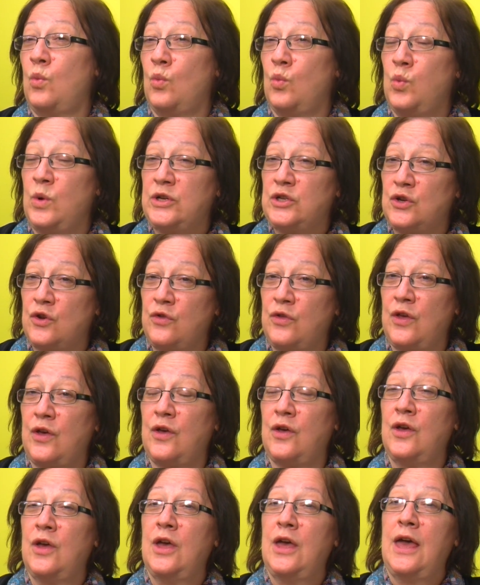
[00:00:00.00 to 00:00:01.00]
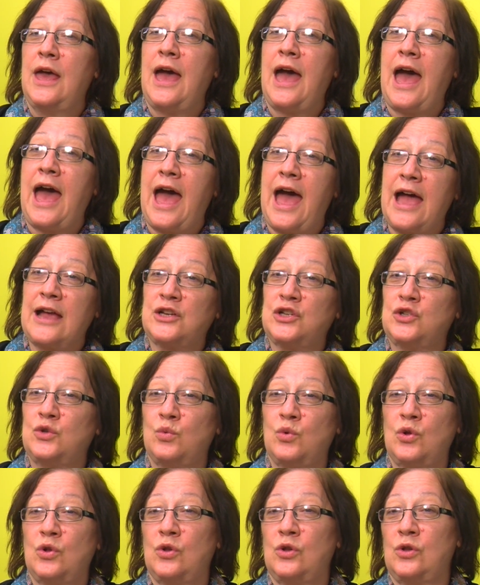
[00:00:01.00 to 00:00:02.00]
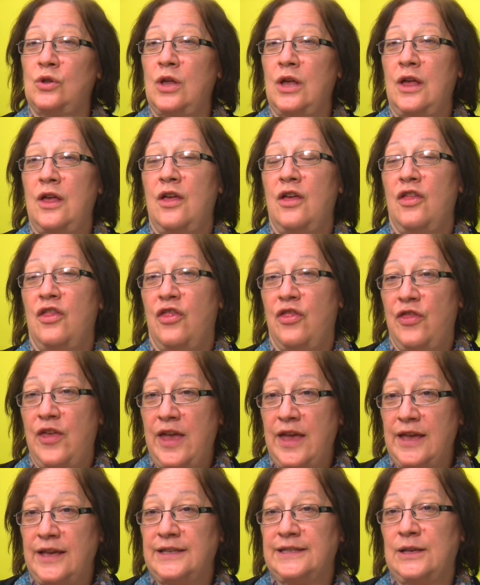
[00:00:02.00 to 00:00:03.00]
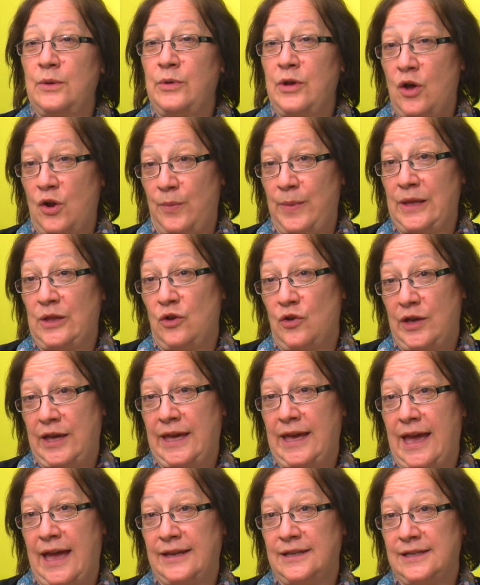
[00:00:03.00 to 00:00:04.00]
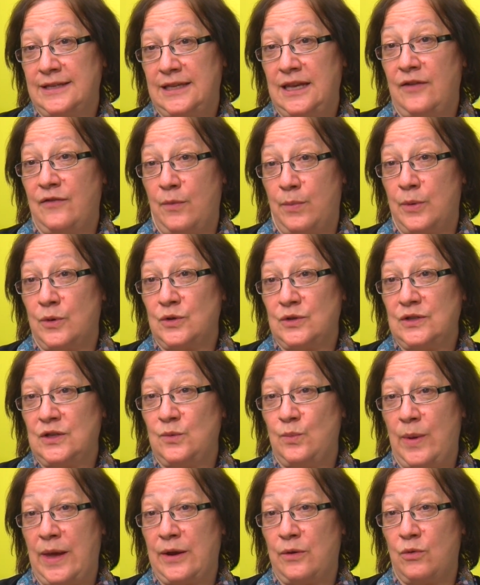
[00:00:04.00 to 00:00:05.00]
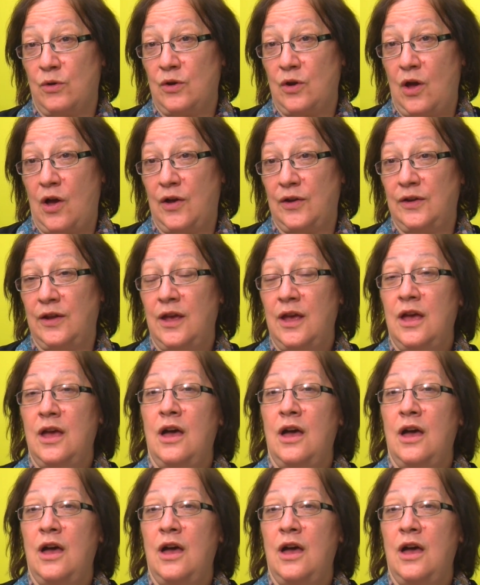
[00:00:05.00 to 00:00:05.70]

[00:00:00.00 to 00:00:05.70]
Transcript: Which are the actual things that we ought to be looking at to see if a person's better or not?